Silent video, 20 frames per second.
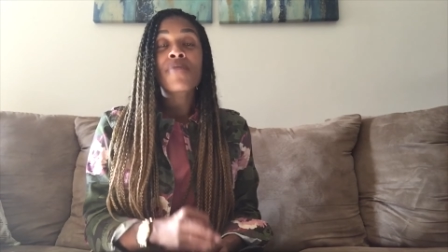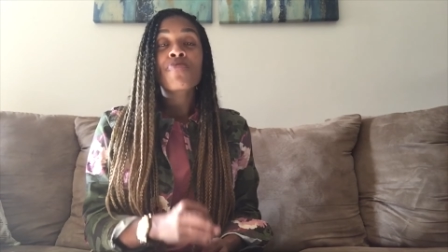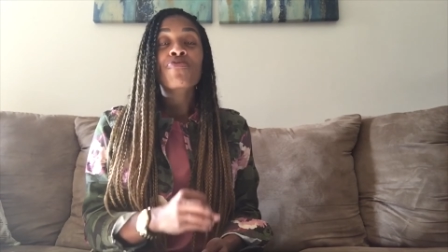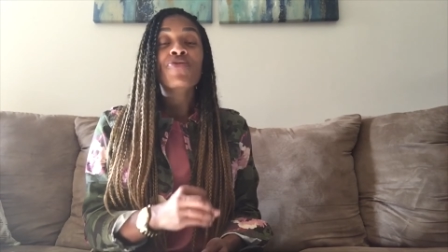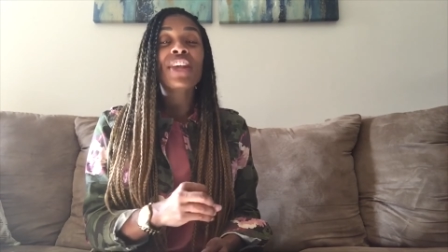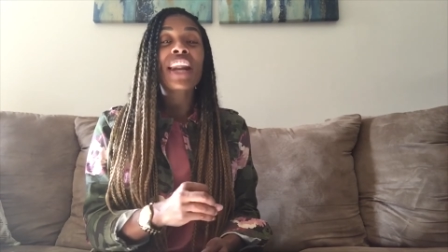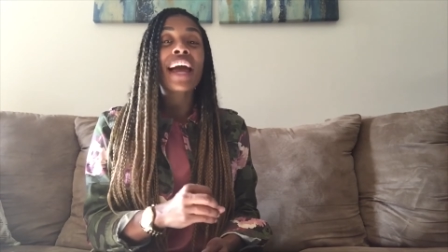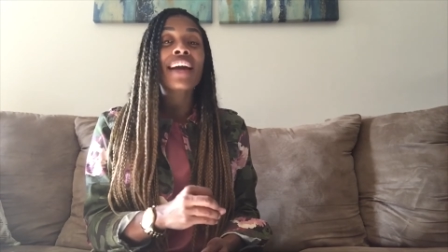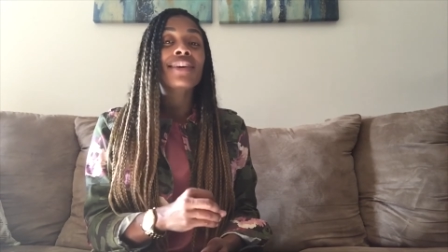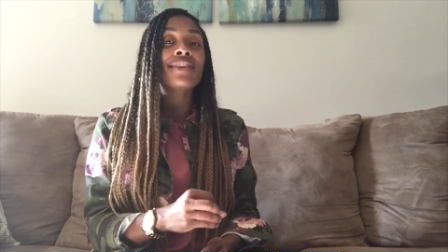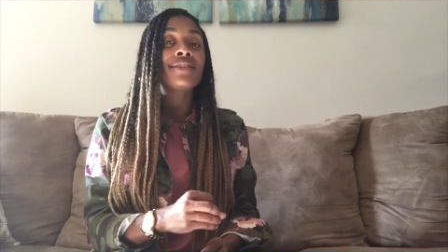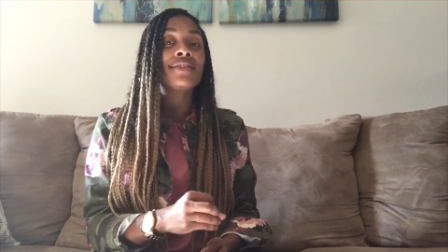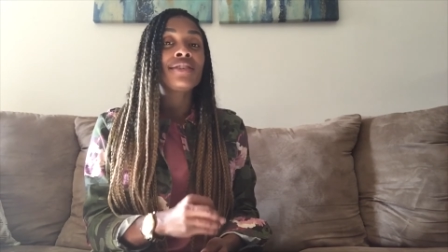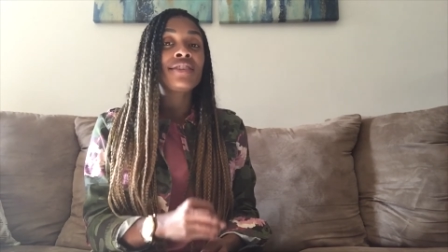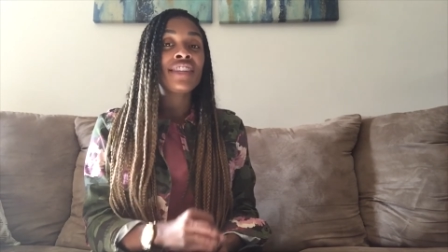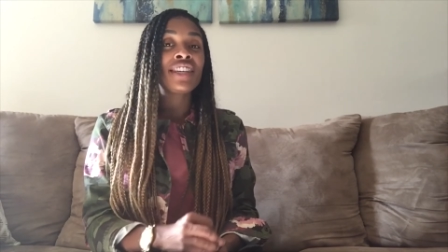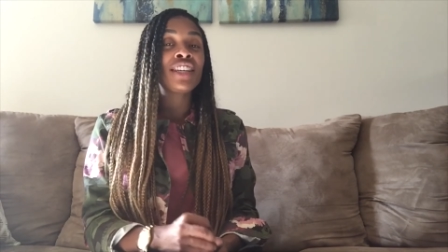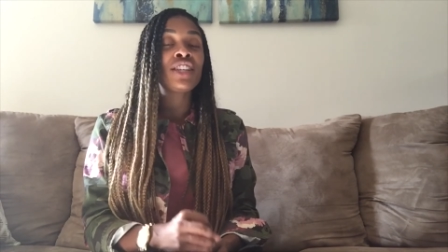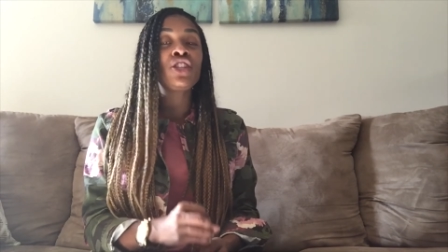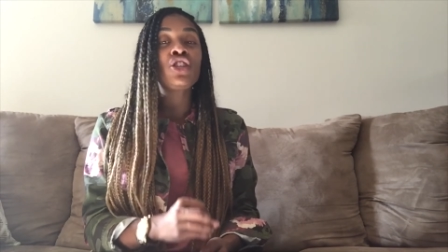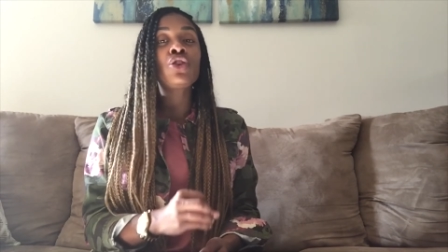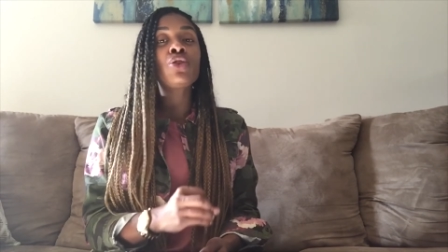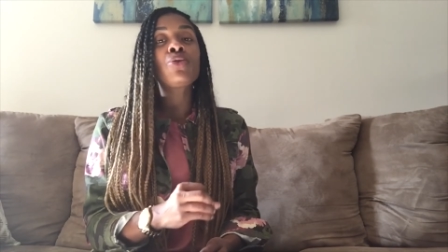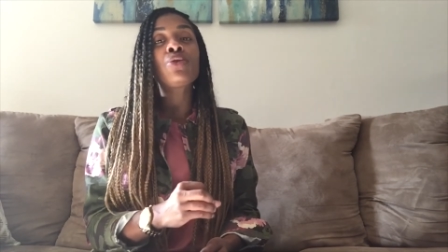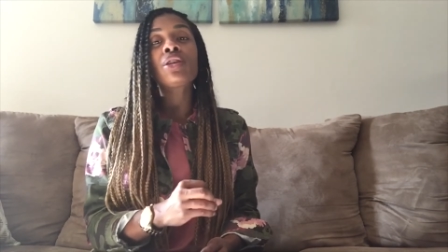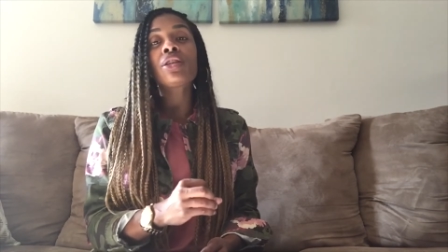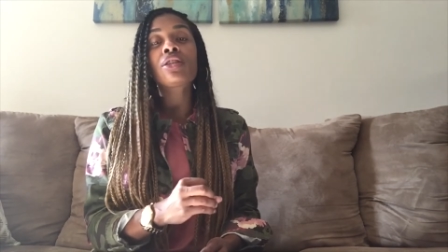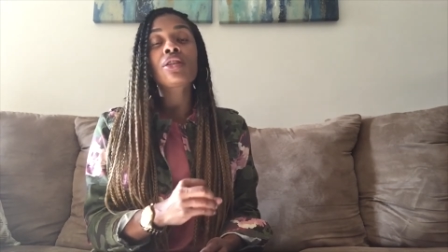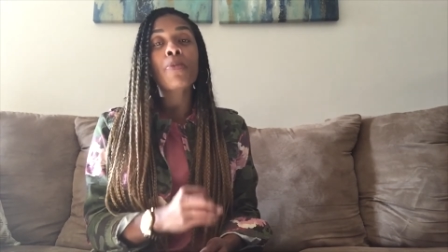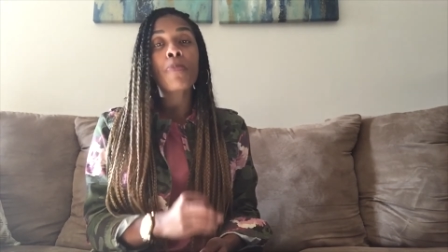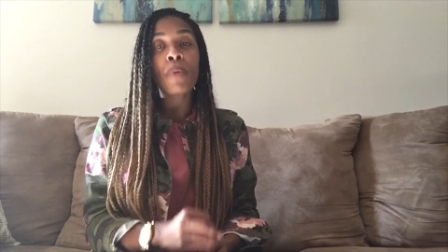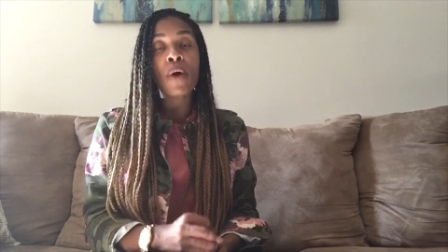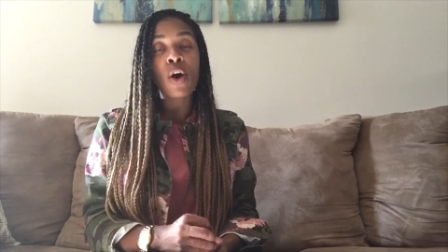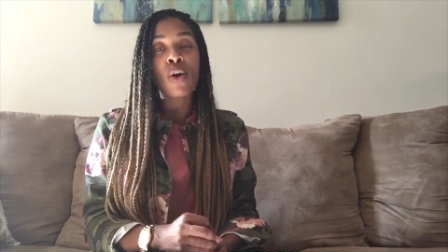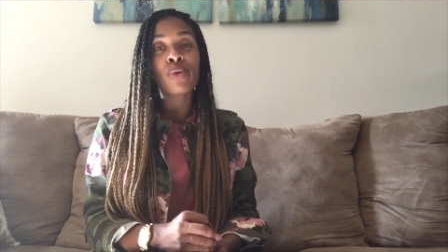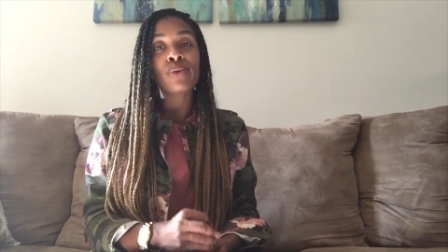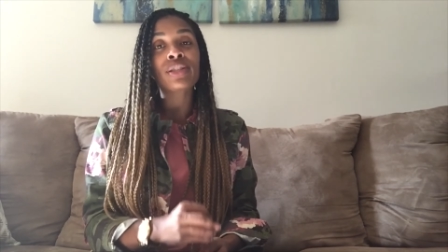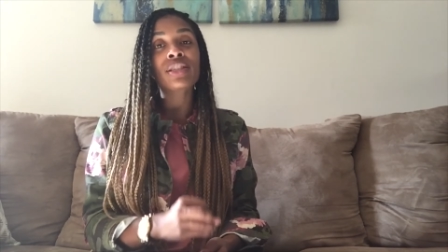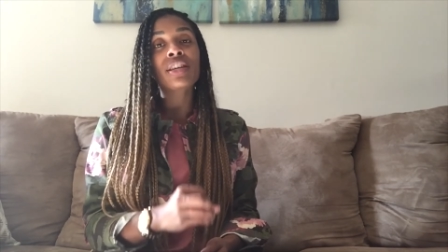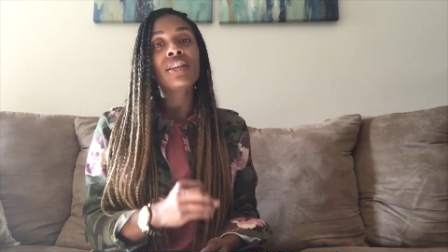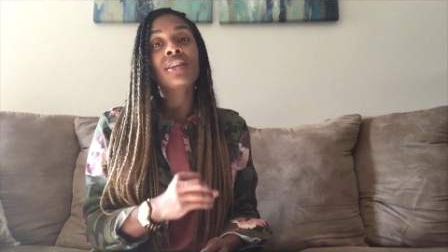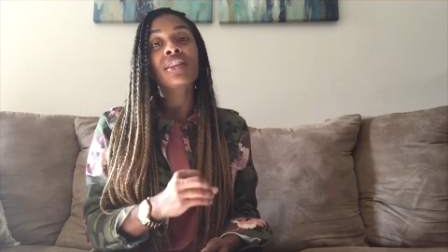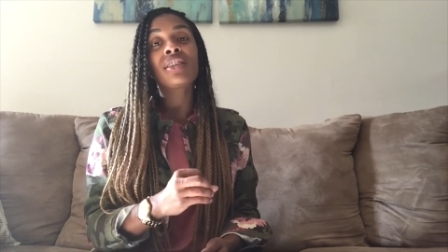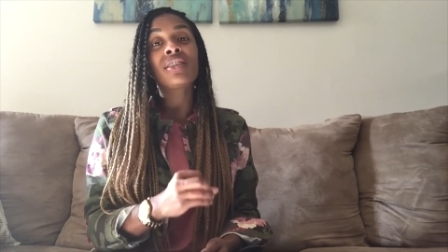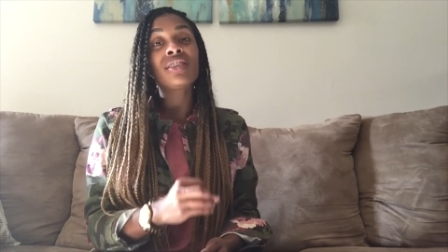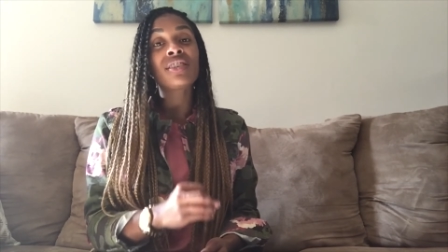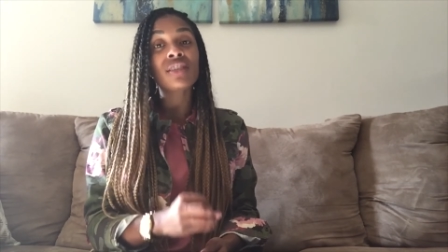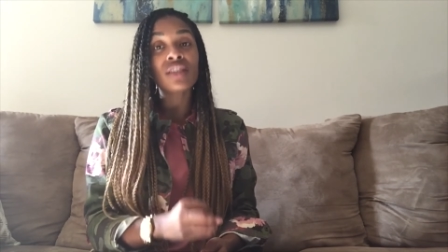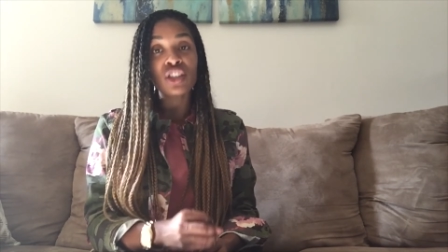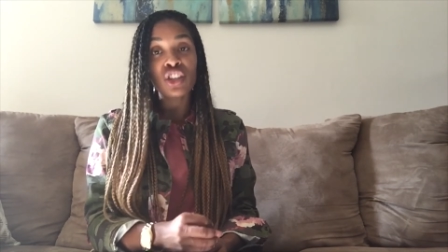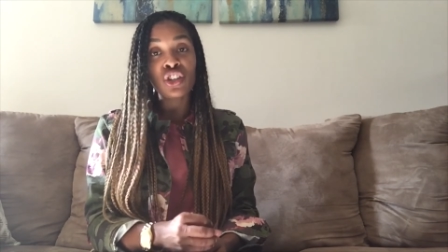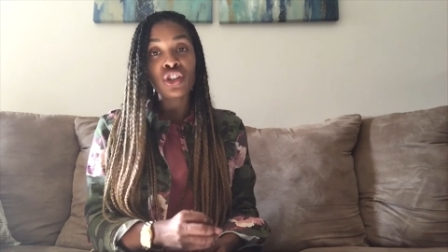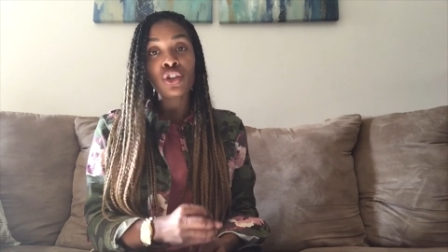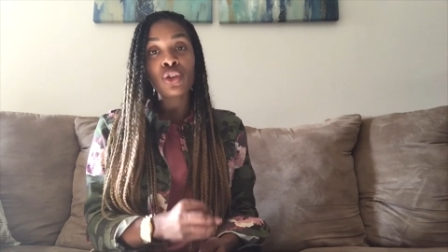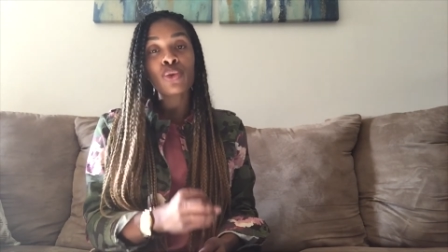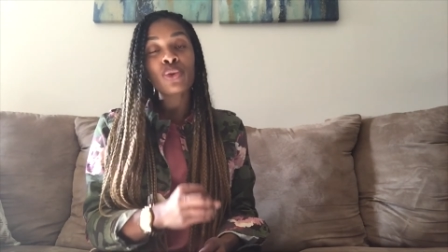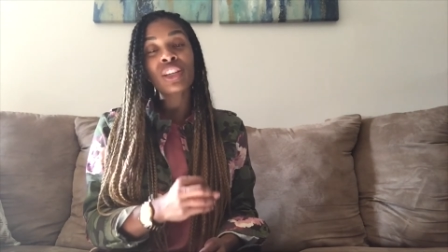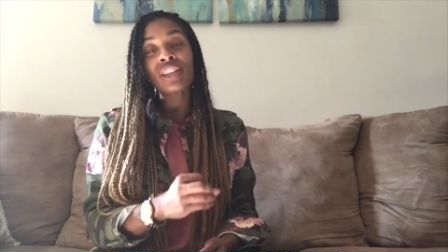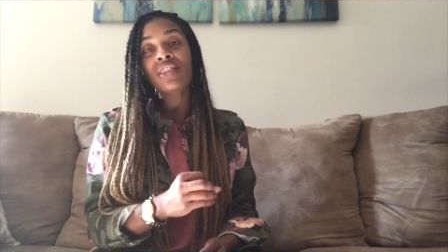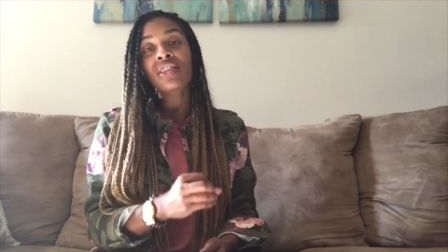that I continued to post and continued